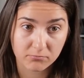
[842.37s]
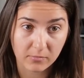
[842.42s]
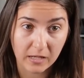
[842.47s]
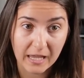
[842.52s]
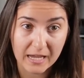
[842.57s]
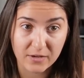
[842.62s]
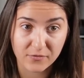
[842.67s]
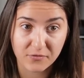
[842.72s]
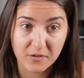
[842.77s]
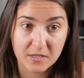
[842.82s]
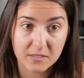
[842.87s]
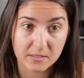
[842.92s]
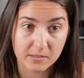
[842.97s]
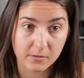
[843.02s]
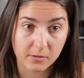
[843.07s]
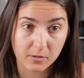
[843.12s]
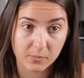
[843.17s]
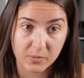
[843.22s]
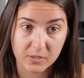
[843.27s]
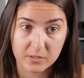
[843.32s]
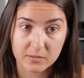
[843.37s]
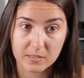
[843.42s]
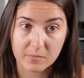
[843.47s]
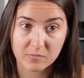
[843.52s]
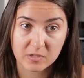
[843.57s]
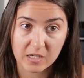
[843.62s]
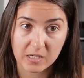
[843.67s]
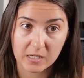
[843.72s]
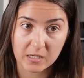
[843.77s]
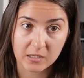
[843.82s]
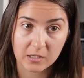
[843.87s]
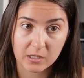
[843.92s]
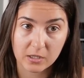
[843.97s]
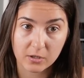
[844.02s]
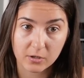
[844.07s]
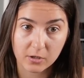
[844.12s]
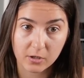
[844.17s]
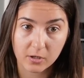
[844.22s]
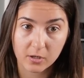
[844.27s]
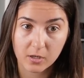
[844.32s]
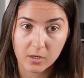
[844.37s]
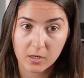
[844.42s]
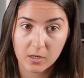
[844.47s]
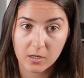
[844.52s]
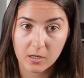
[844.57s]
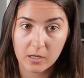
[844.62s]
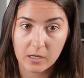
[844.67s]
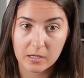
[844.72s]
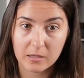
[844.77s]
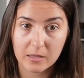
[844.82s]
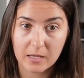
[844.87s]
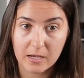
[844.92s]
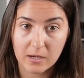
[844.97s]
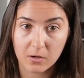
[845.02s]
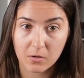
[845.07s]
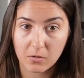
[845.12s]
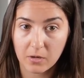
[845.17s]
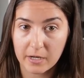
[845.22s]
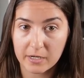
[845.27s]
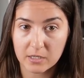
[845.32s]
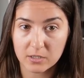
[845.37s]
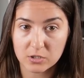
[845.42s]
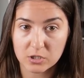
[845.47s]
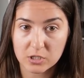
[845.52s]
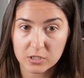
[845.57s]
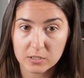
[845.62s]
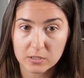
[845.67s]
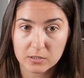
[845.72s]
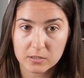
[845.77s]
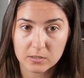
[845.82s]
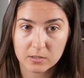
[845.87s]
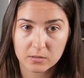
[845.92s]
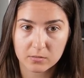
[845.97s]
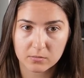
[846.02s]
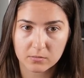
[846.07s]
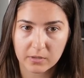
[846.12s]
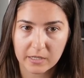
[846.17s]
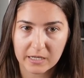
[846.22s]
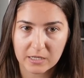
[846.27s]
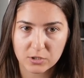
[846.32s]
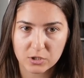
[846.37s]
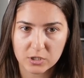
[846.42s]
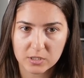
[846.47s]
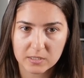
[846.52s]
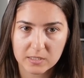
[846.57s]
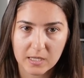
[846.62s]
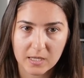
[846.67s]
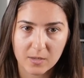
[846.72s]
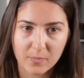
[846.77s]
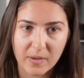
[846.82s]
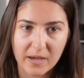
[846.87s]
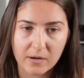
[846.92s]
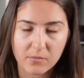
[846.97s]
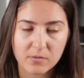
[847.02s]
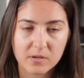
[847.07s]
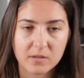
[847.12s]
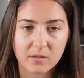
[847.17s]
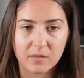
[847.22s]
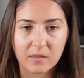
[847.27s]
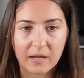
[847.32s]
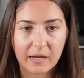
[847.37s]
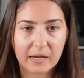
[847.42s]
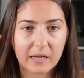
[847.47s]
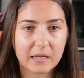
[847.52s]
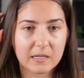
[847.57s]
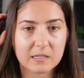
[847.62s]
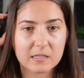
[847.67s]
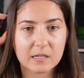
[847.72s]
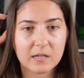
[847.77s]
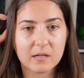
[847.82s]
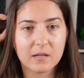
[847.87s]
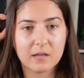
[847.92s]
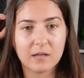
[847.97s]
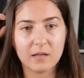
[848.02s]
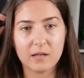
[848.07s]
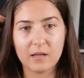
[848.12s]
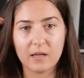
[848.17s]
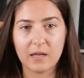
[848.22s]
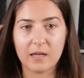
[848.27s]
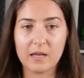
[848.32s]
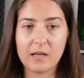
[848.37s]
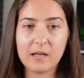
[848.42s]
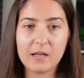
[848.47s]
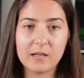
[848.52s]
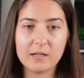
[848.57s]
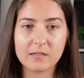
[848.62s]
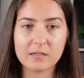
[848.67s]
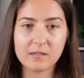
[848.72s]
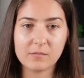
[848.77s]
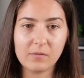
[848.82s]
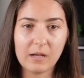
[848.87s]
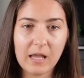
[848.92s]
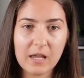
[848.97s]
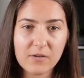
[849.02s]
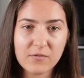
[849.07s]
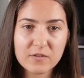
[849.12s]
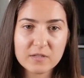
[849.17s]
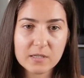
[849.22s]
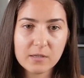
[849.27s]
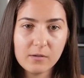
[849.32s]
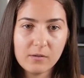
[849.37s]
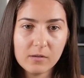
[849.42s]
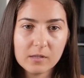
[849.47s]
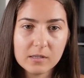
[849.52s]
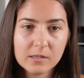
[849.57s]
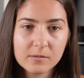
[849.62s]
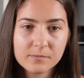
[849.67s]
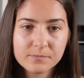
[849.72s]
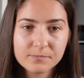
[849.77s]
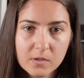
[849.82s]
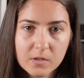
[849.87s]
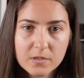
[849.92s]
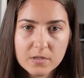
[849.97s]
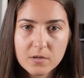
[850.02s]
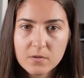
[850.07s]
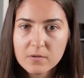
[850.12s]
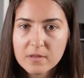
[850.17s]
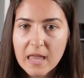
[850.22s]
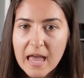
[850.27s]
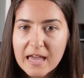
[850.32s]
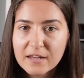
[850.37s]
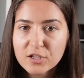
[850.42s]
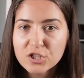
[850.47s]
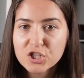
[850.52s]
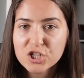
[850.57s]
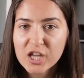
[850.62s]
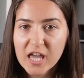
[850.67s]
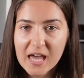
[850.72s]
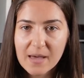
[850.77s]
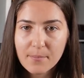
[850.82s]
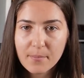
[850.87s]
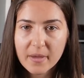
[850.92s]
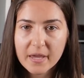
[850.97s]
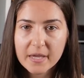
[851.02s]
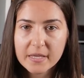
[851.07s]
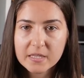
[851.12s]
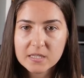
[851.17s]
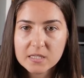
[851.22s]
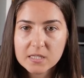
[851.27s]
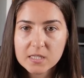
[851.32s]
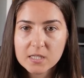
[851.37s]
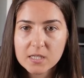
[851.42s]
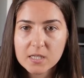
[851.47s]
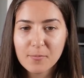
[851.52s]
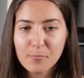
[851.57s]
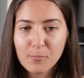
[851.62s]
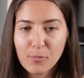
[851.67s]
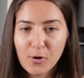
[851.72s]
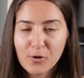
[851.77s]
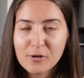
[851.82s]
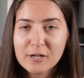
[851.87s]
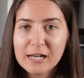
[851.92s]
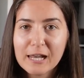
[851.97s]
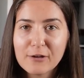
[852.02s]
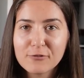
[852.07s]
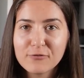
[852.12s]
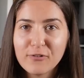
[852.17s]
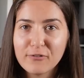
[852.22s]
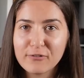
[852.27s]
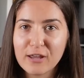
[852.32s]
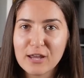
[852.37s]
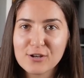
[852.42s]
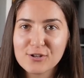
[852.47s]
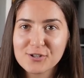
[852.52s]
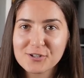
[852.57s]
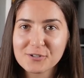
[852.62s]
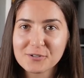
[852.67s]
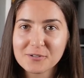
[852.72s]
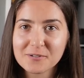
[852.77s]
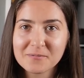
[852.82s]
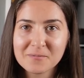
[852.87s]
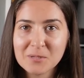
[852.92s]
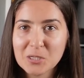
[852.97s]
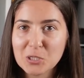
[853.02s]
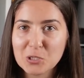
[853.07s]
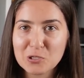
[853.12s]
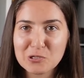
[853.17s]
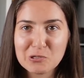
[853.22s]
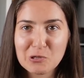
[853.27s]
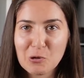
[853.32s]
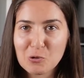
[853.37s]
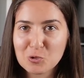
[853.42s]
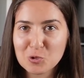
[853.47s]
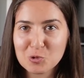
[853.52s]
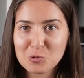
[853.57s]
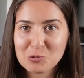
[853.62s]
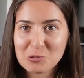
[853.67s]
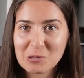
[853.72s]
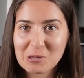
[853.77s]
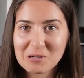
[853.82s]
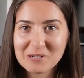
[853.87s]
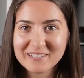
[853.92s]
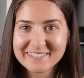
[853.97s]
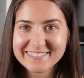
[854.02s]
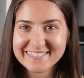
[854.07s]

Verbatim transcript: life easier because I'm taking here, and now I can just take back with the knight, and life is good. So Danish Gambit... Bongcloud variation is so strong.